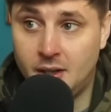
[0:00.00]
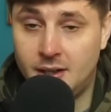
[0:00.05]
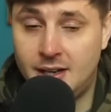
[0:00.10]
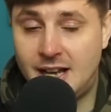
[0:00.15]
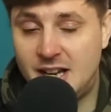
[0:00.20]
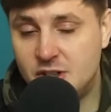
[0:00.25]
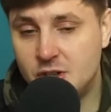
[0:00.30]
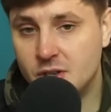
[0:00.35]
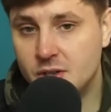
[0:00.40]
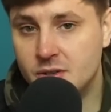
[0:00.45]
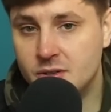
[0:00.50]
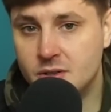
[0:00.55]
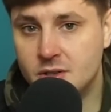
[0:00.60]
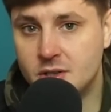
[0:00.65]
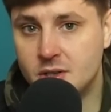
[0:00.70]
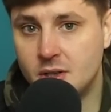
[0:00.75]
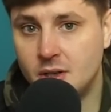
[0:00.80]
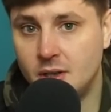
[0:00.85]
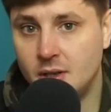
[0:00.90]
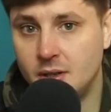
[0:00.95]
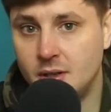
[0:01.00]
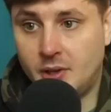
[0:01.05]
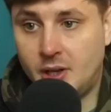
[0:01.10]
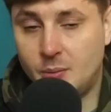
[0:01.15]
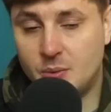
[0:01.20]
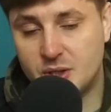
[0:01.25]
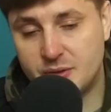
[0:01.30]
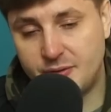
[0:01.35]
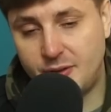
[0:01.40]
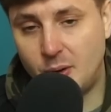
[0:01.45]
Legends,
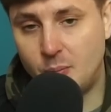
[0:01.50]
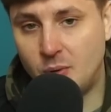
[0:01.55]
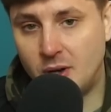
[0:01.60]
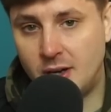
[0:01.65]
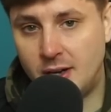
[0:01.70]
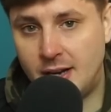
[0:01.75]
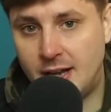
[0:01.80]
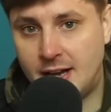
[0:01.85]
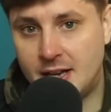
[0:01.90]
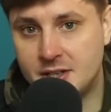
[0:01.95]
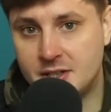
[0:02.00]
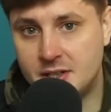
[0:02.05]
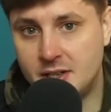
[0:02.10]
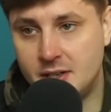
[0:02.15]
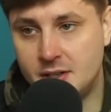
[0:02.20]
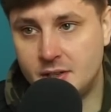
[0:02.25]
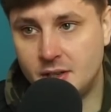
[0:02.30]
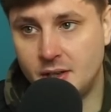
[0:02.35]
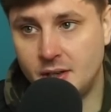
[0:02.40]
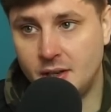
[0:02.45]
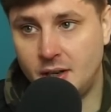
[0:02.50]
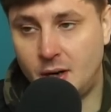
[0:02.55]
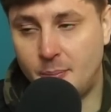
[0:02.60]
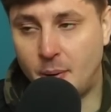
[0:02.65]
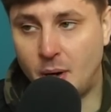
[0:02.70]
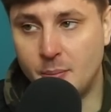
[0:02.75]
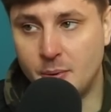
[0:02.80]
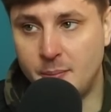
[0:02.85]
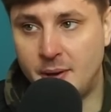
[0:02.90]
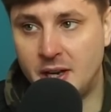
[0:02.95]
it was fun while it lasted. I'll
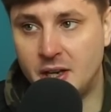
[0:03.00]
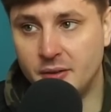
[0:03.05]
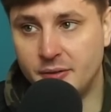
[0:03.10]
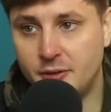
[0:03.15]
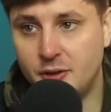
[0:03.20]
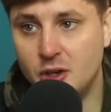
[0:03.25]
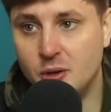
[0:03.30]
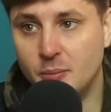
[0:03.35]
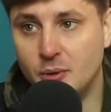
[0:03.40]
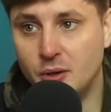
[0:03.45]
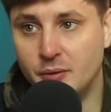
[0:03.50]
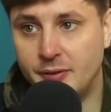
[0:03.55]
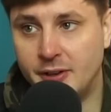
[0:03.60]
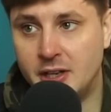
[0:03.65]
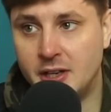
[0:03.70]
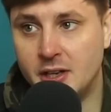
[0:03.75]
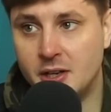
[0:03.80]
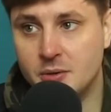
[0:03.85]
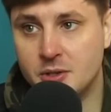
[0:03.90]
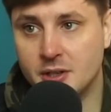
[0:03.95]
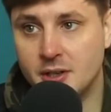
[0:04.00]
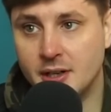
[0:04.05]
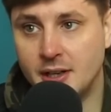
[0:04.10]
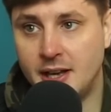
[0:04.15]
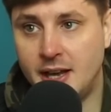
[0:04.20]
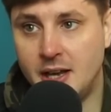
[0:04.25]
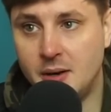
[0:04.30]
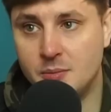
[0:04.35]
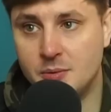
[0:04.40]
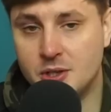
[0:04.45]
probably make a few more videos on the
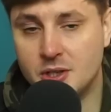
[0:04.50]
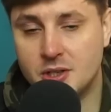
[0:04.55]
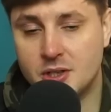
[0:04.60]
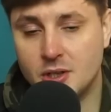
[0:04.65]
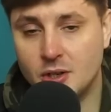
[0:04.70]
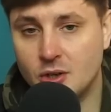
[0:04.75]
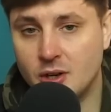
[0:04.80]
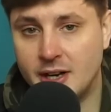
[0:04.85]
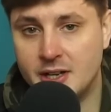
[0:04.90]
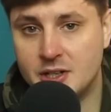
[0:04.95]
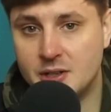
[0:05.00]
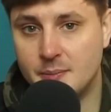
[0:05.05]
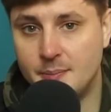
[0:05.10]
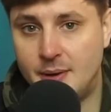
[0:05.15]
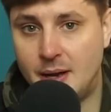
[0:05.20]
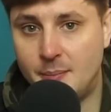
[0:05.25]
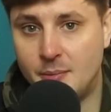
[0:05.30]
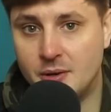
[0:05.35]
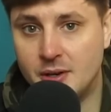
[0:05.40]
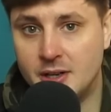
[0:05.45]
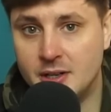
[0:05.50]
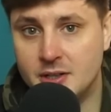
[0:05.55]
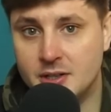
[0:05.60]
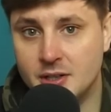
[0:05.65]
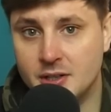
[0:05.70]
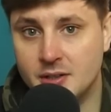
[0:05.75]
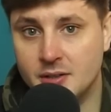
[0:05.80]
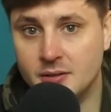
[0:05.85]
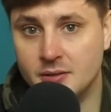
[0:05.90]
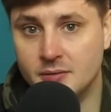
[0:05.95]
game just to create some memories
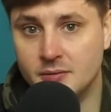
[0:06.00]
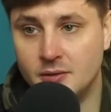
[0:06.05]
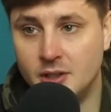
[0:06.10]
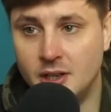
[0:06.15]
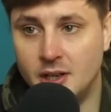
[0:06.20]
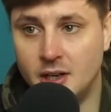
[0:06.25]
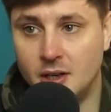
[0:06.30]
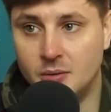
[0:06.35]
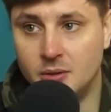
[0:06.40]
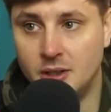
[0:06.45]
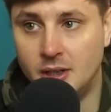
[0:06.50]
and, you know,